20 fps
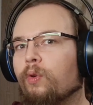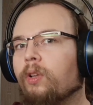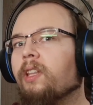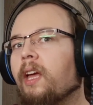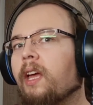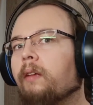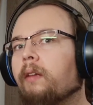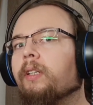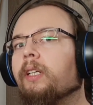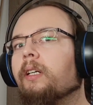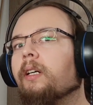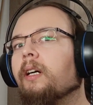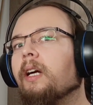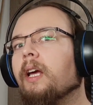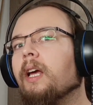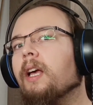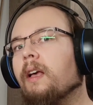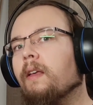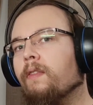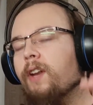or whatever.
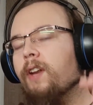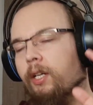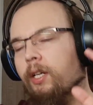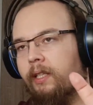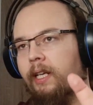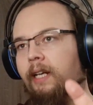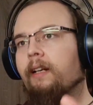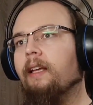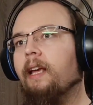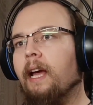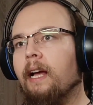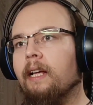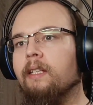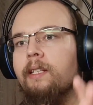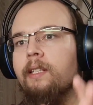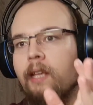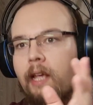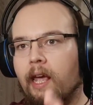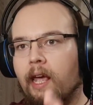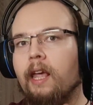They're telling
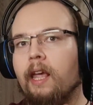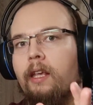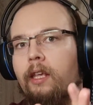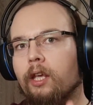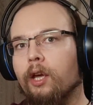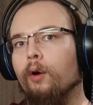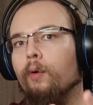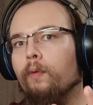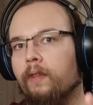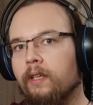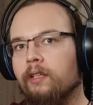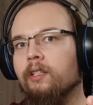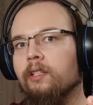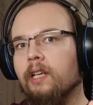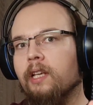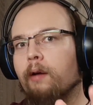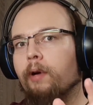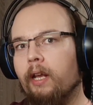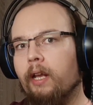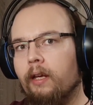us, hey, yo, this
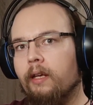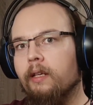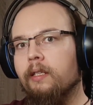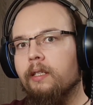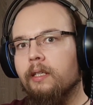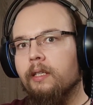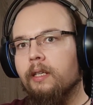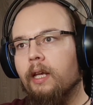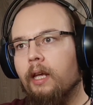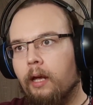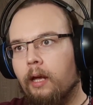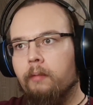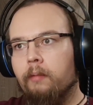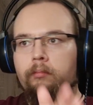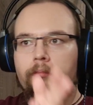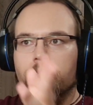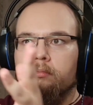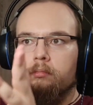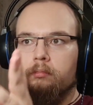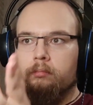is how it is.
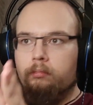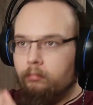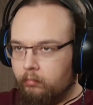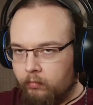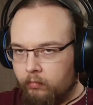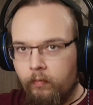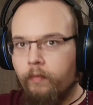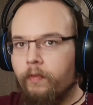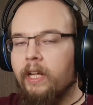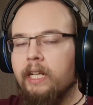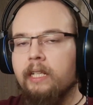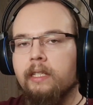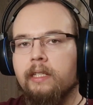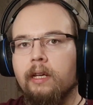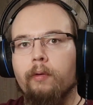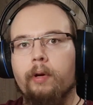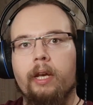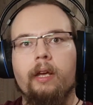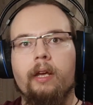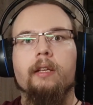That's
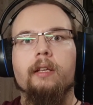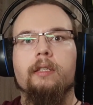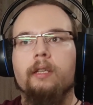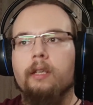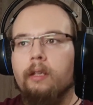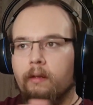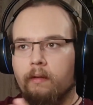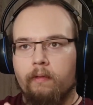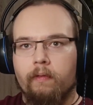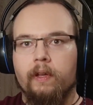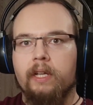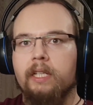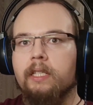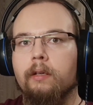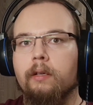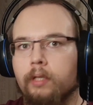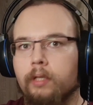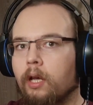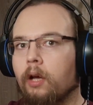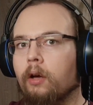how it is.
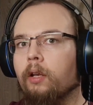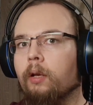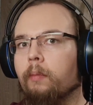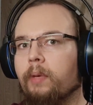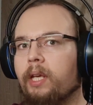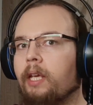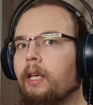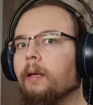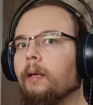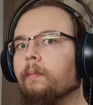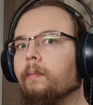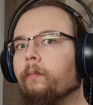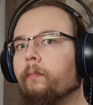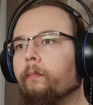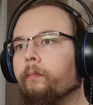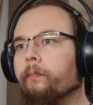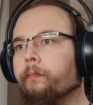That's how it's gonna be.